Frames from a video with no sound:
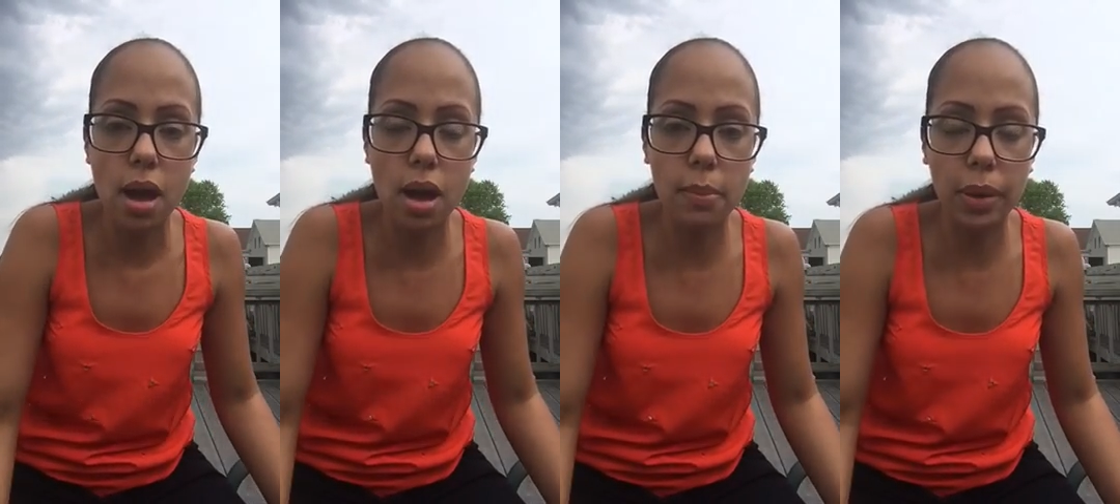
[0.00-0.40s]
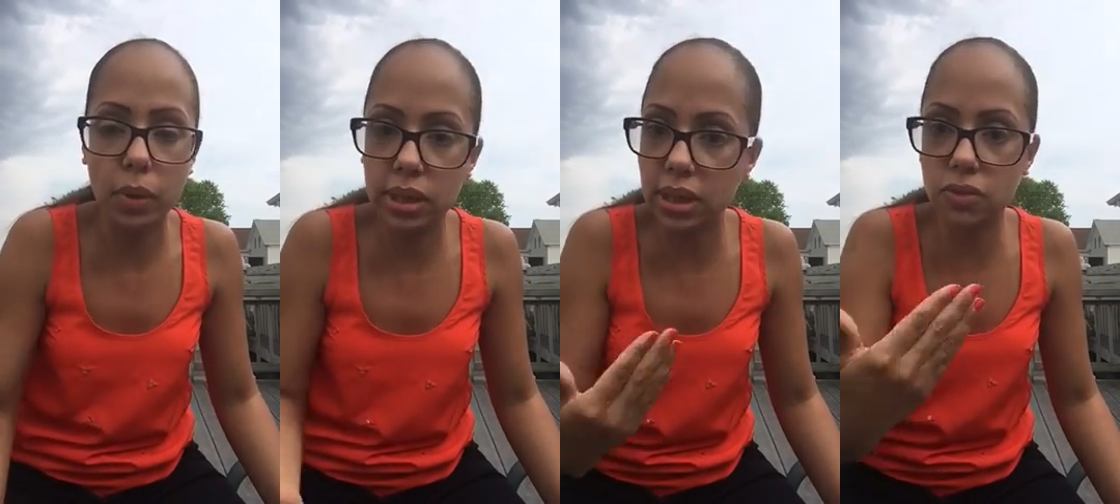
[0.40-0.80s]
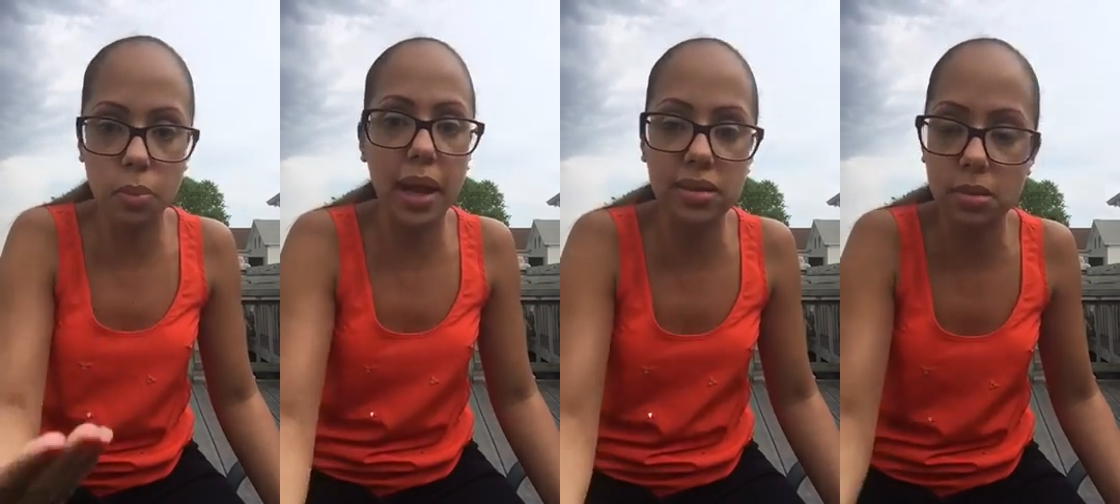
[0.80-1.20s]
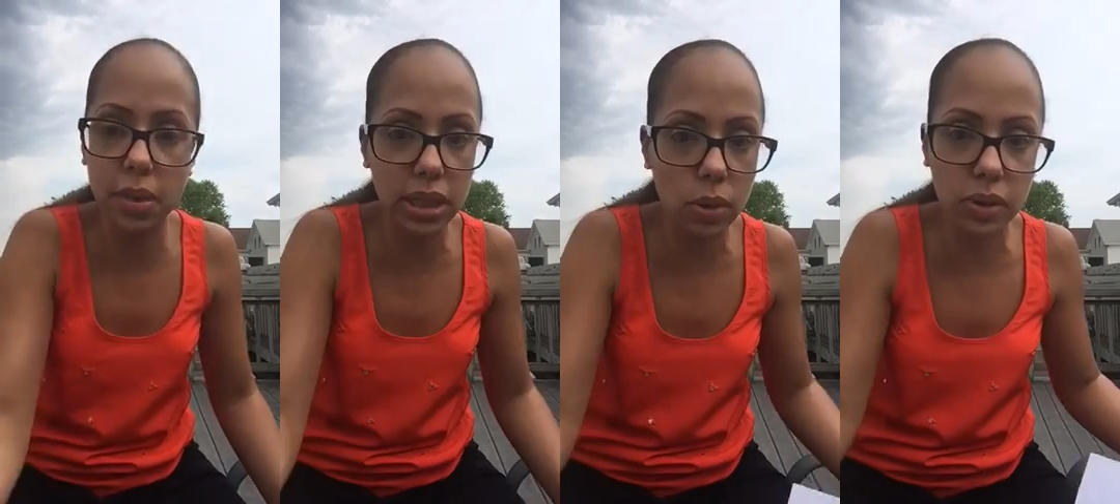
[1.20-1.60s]
Um, I want to give you back some
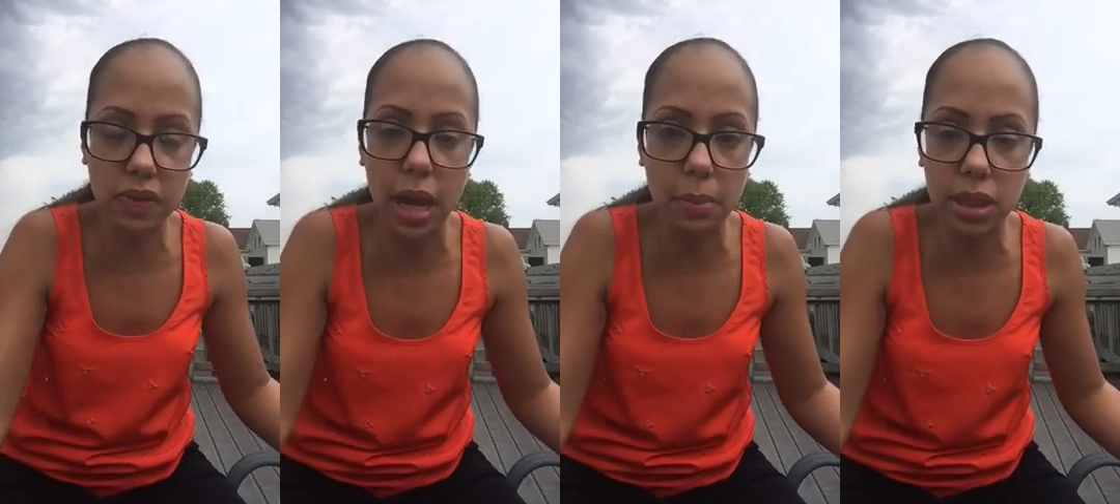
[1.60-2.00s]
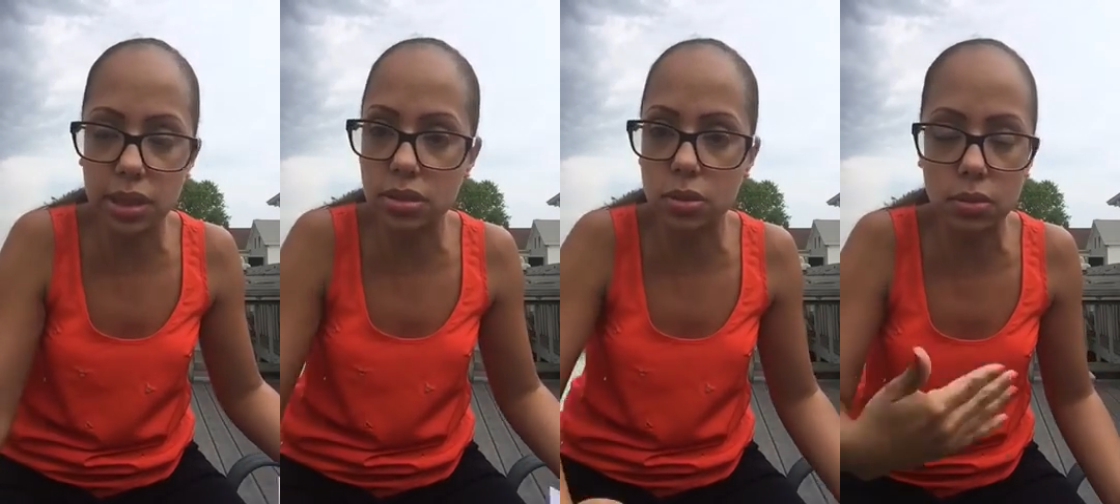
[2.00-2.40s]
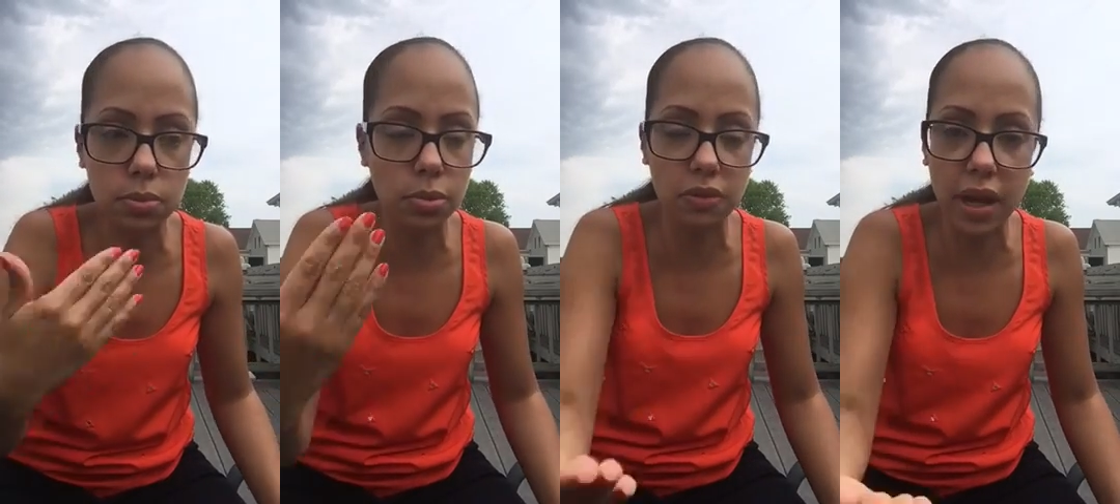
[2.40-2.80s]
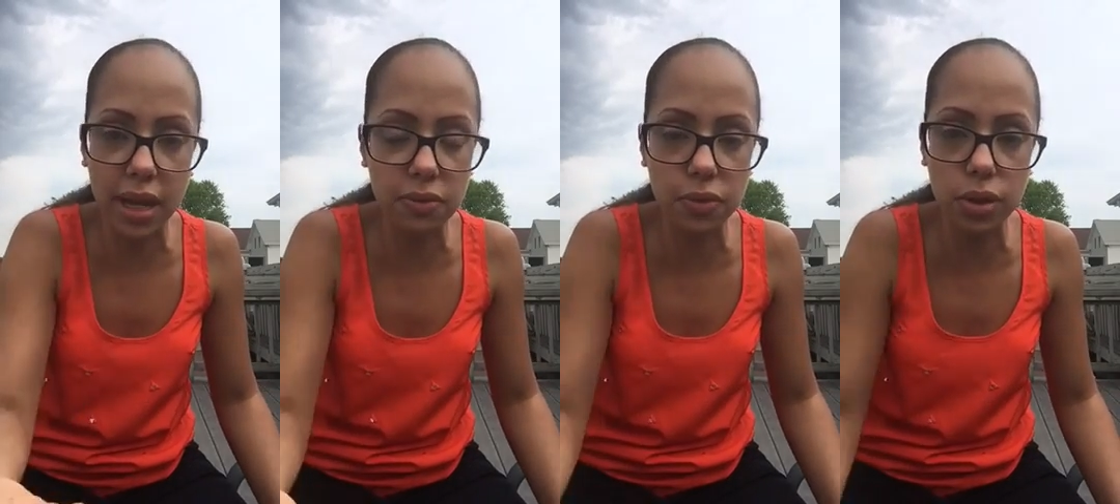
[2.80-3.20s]
money. We've got money to
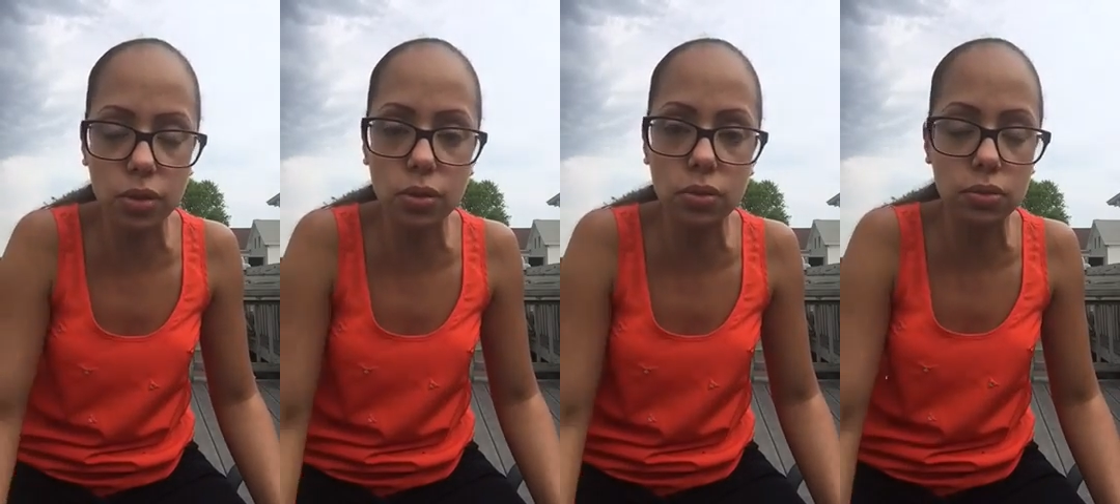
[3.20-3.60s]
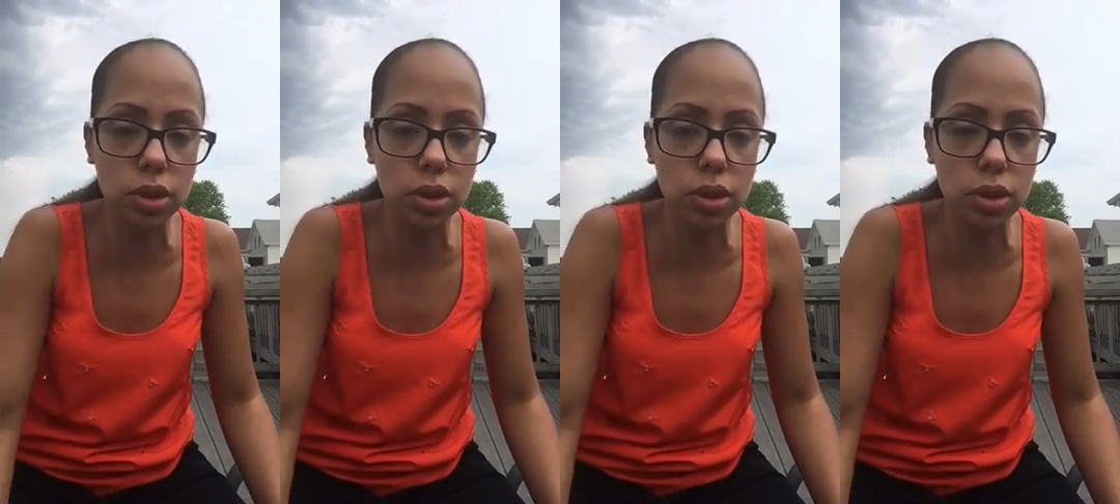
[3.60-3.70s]
provide for you,